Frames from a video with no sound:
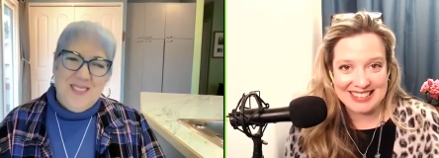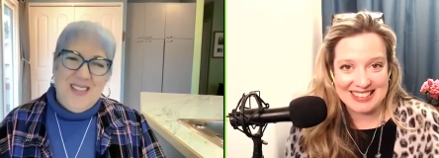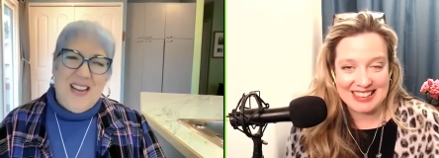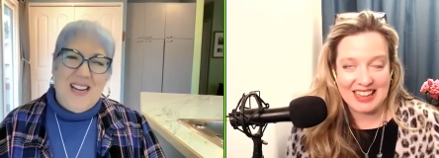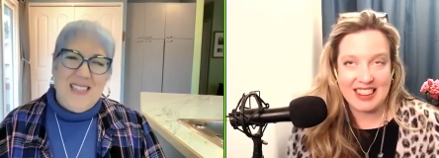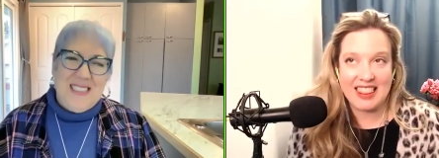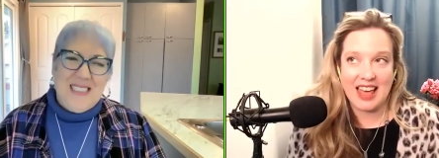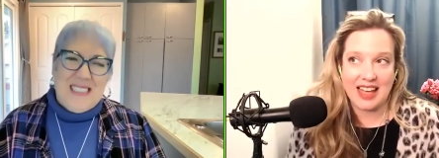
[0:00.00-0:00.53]

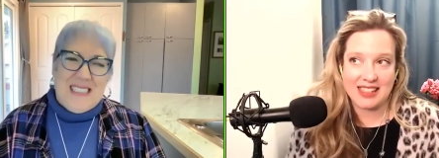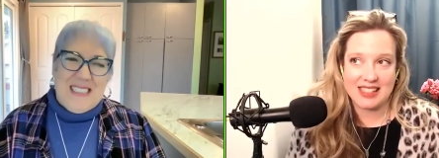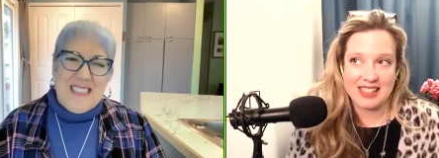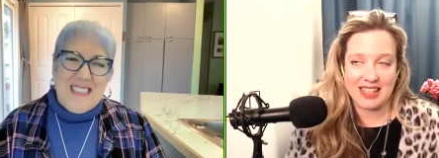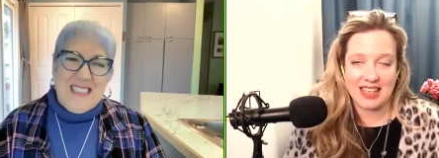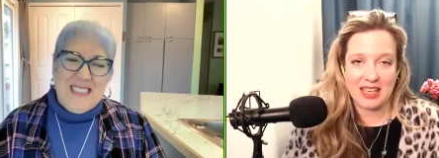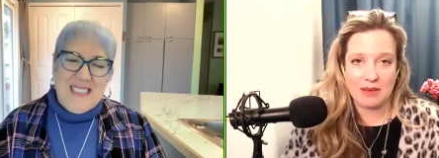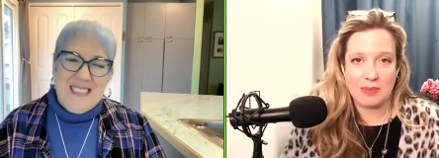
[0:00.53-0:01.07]
Speaker 1: Yes.
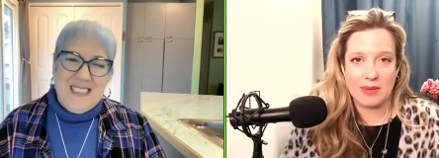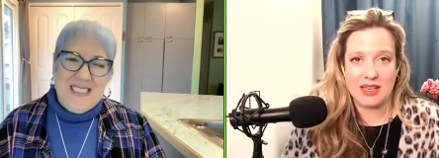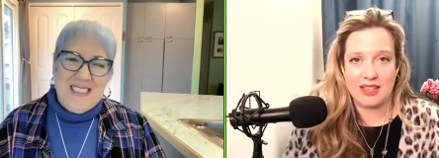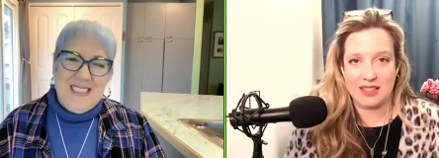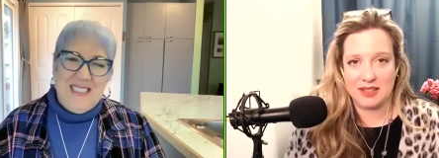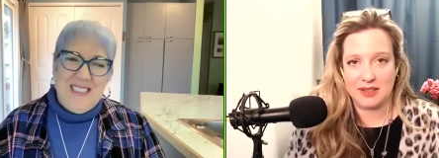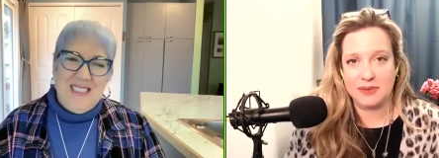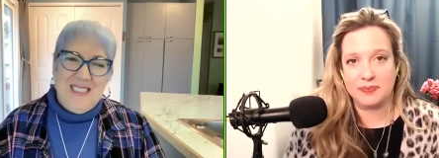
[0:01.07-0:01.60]
That's the key
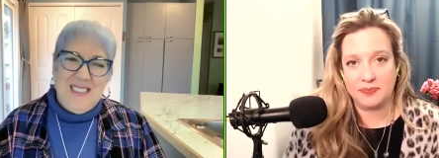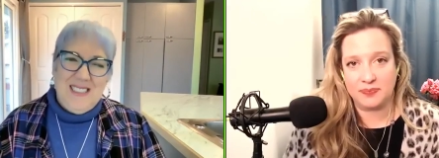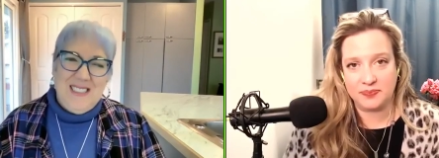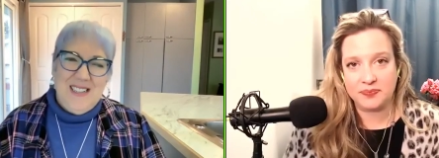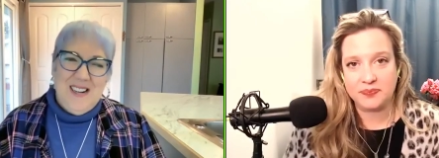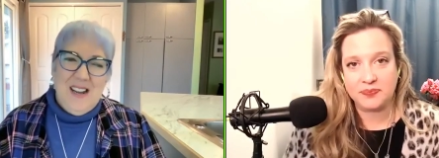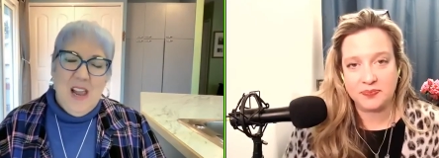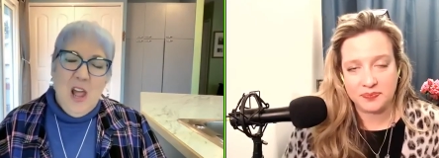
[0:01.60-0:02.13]
piece.
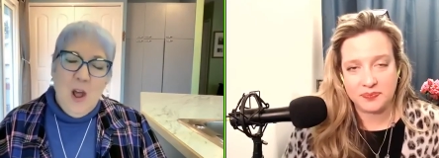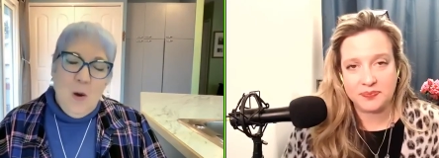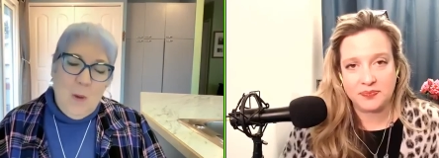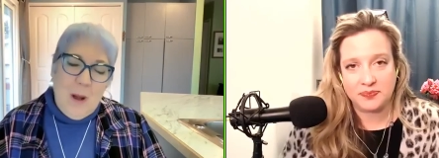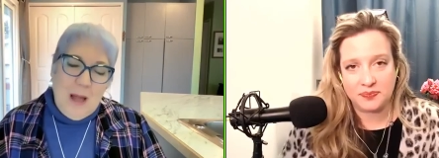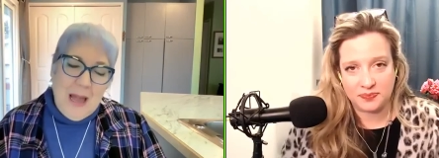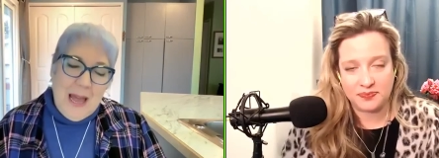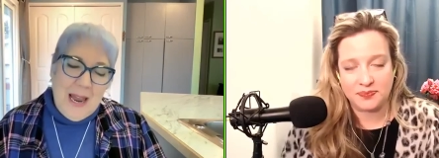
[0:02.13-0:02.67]

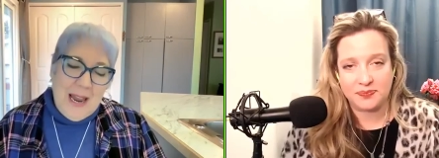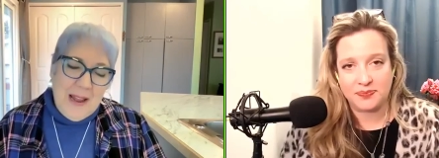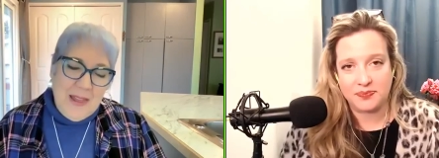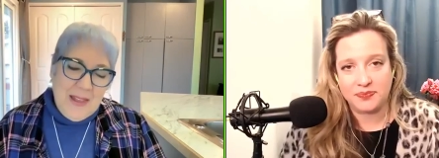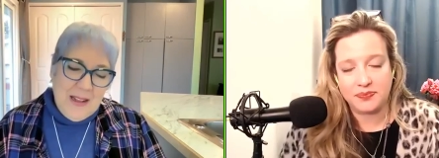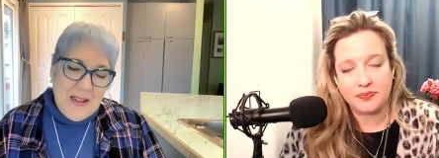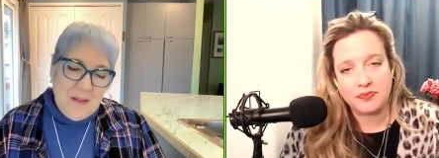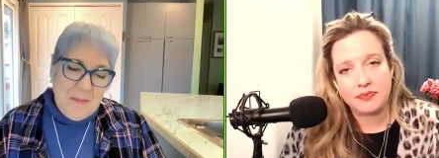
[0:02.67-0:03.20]
Speaker 2: Well, and I
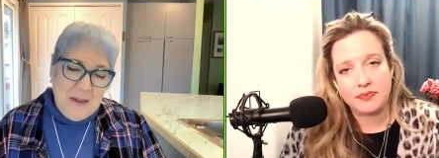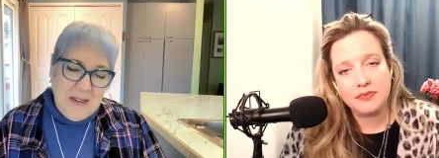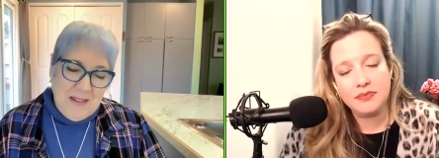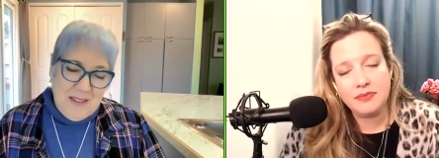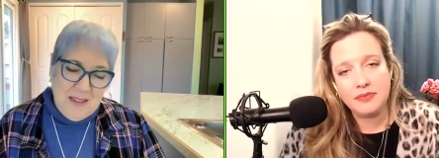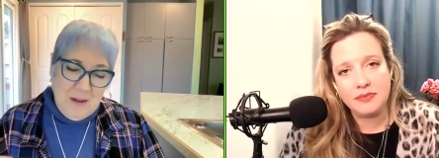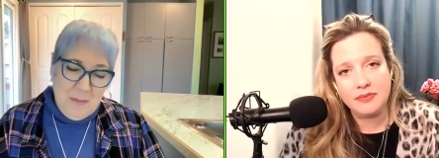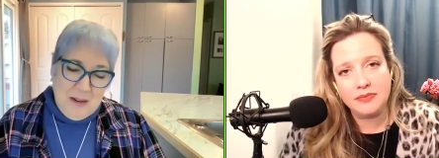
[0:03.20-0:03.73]
think the
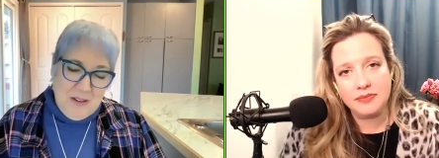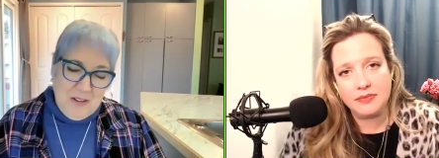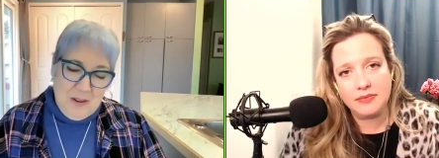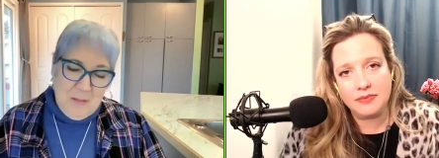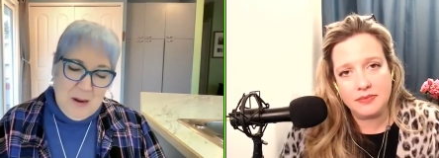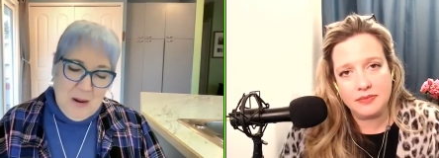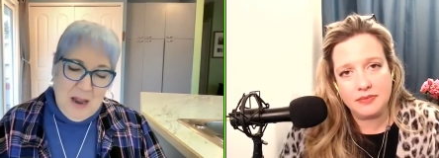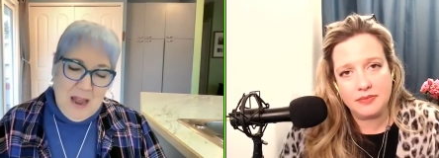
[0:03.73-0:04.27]
piece that you
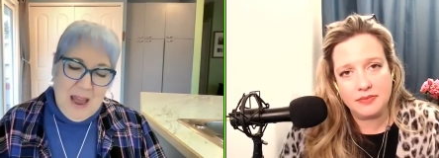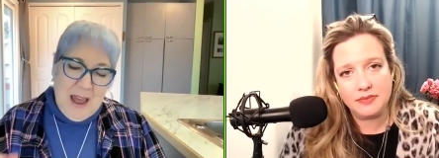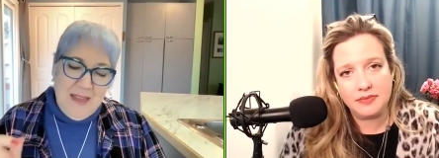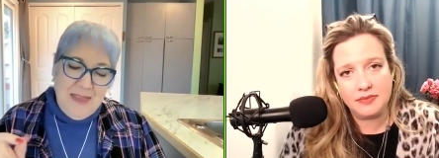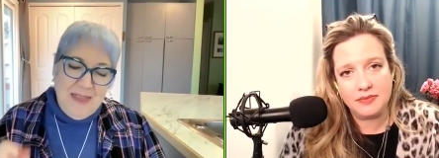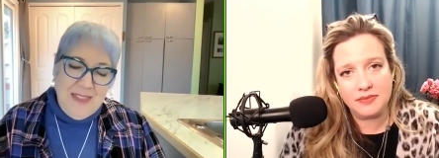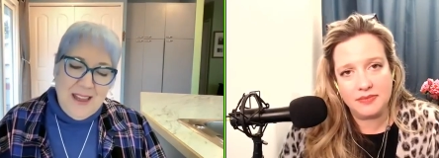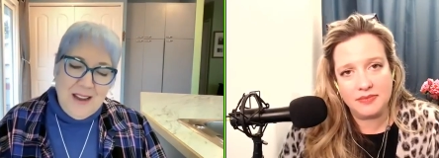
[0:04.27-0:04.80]
mentioned about,
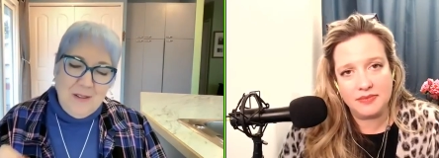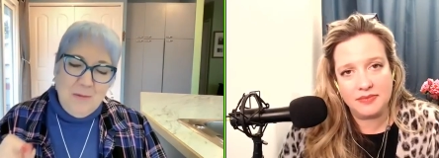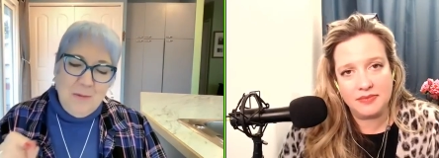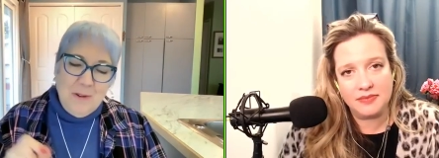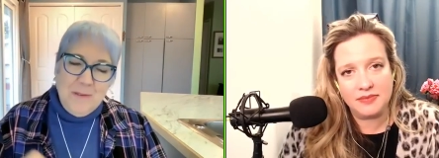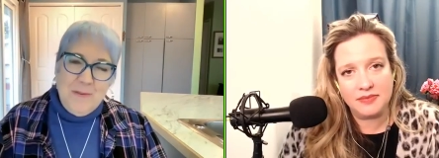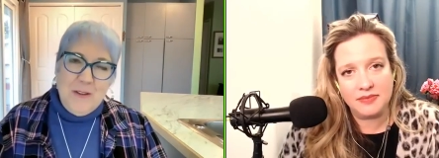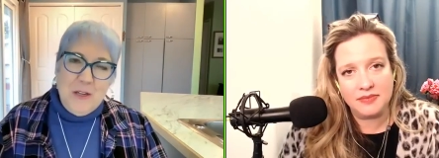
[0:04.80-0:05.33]
and
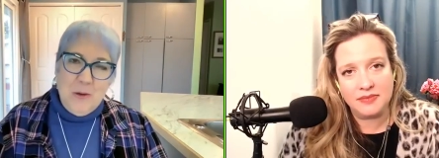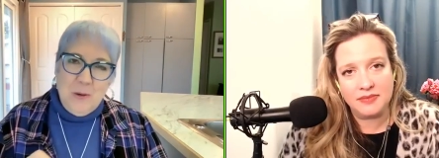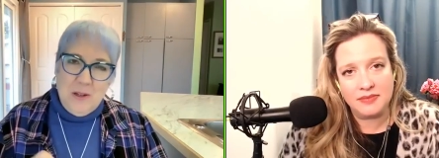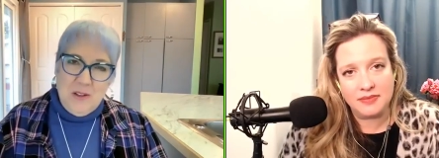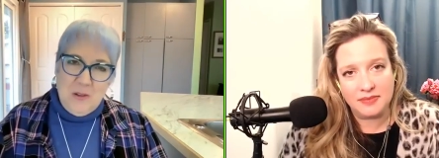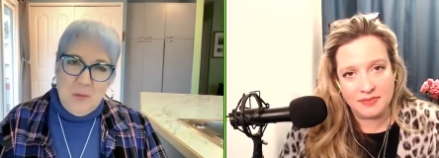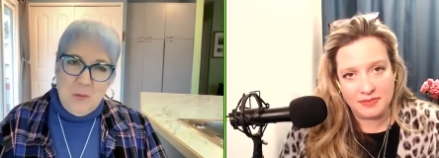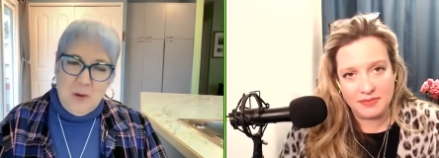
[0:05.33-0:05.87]
then review
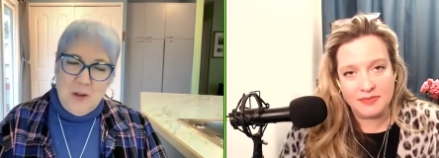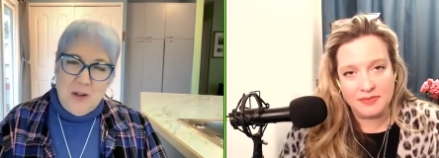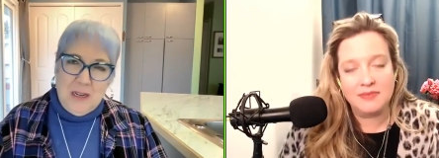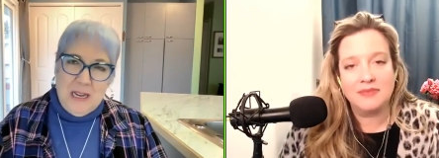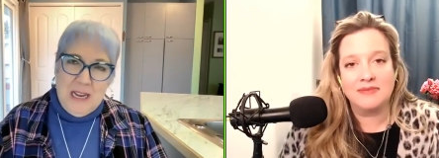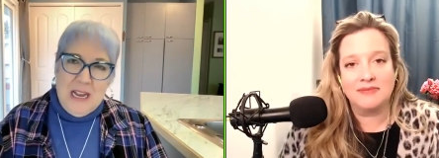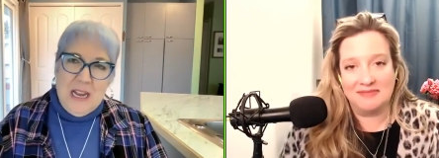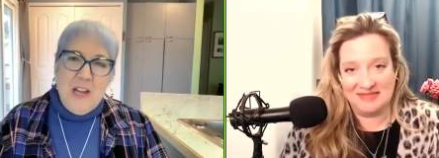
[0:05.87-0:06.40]
its
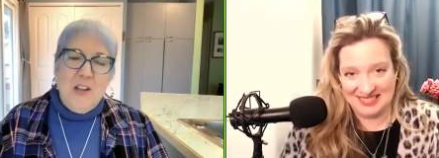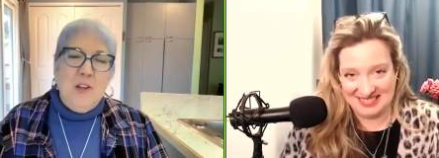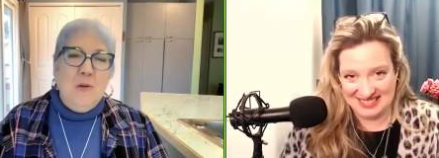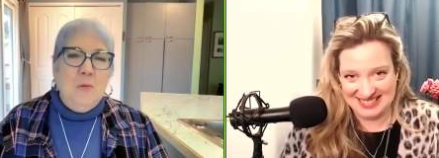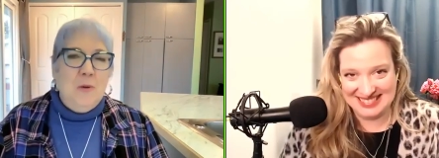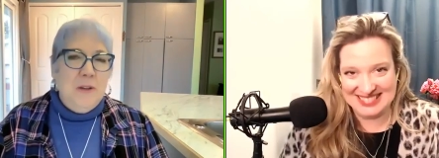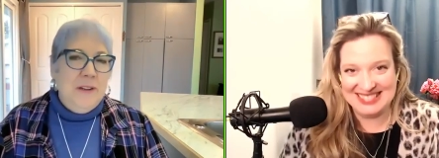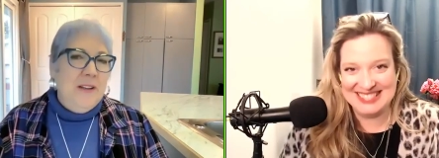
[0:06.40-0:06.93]
work,
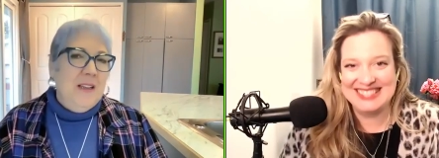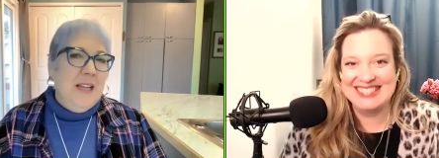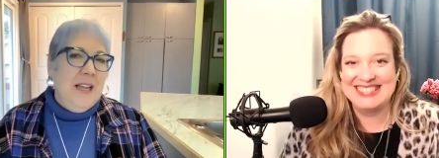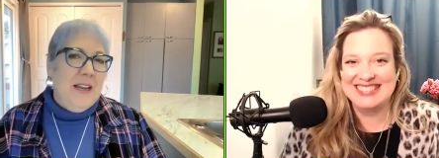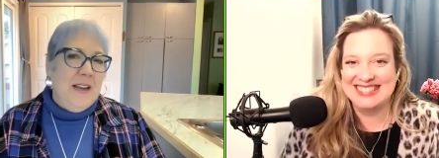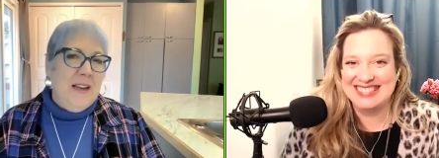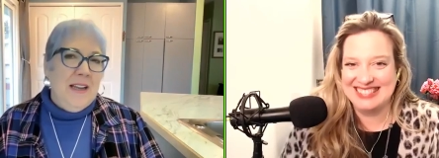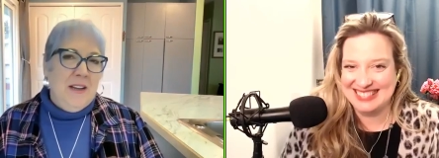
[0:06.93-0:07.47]
you wouldn't
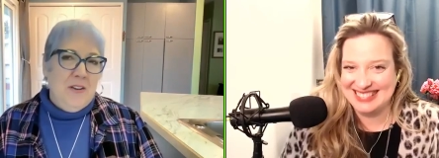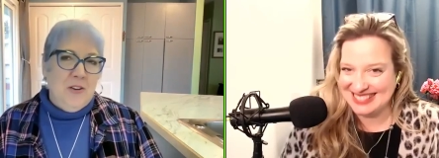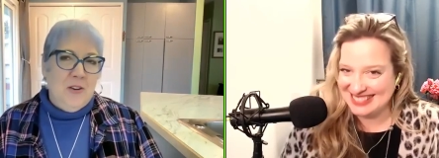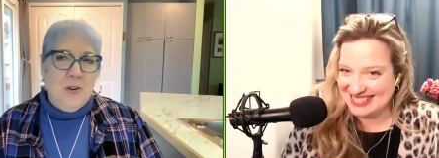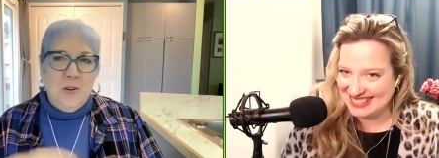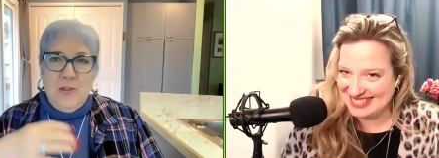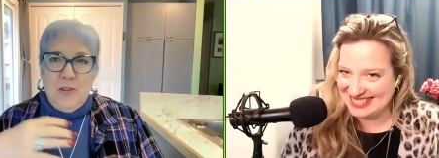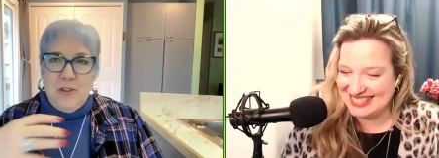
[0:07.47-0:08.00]
let an
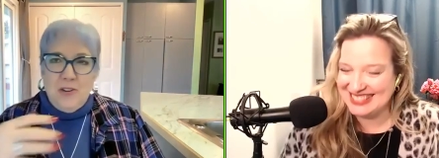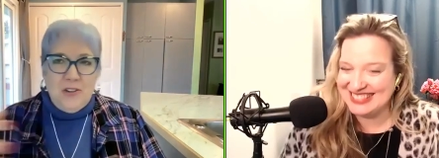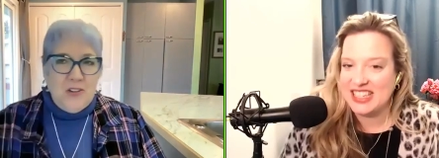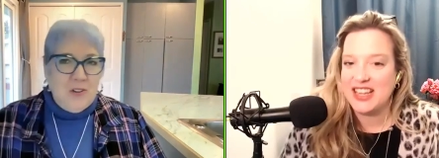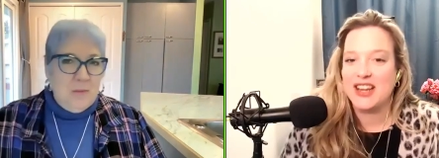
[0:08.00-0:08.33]
intern just